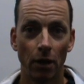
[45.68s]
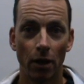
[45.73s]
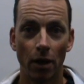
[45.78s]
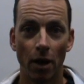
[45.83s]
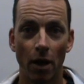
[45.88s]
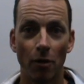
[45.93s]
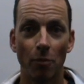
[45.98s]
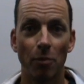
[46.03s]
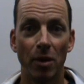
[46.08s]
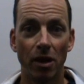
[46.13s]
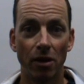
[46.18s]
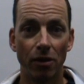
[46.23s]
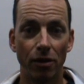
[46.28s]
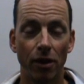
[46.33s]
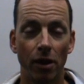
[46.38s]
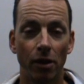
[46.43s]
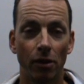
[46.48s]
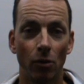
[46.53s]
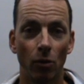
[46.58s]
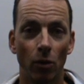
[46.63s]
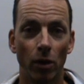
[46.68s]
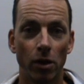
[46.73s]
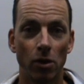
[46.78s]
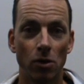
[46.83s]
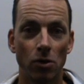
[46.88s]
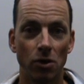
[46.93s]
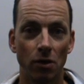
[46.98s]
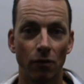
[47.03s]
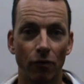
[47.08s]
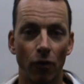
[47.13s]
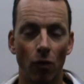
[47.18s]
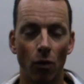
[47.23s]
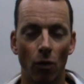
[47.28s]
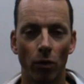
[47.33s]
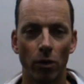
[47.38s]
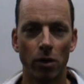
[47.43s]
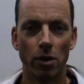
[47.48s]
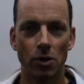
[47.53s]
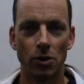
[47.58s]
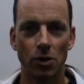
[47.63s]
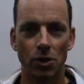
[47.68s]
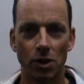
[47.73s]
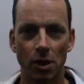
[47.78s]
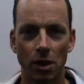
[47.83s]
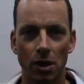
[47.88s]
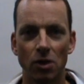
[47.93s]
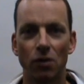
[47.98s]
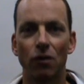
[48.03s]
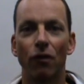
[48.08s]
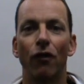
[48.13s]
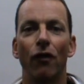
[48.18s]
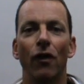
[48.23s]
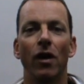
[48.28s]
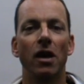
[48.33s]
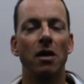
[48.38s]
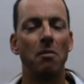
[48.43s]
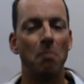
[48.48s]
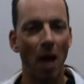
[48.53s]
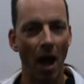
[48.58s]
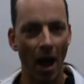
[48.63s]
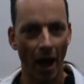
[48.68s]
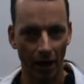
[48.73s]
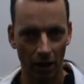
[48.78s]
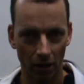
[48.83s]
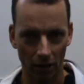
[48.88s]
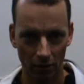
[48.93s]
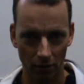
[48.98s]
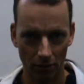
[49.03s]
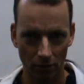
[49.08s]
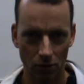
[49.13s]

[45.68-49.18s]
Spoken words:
Another big thing that we use it for is feedback